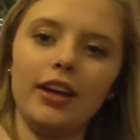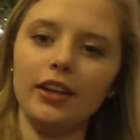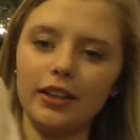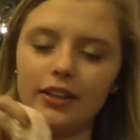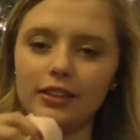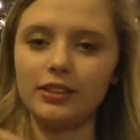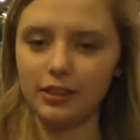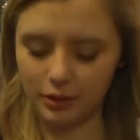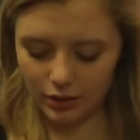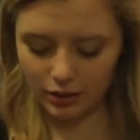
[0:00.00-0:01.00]
And this
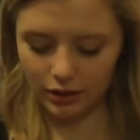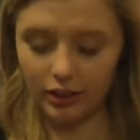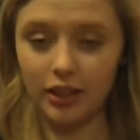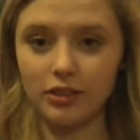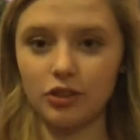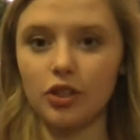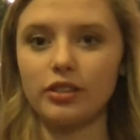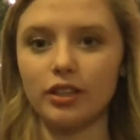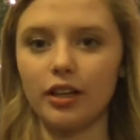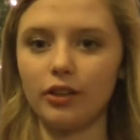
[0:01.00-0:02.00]
is the nicest
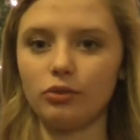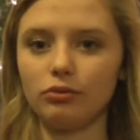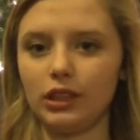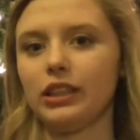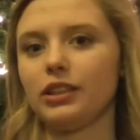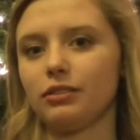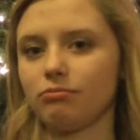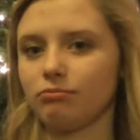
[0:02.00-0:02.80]
dress I own. Like,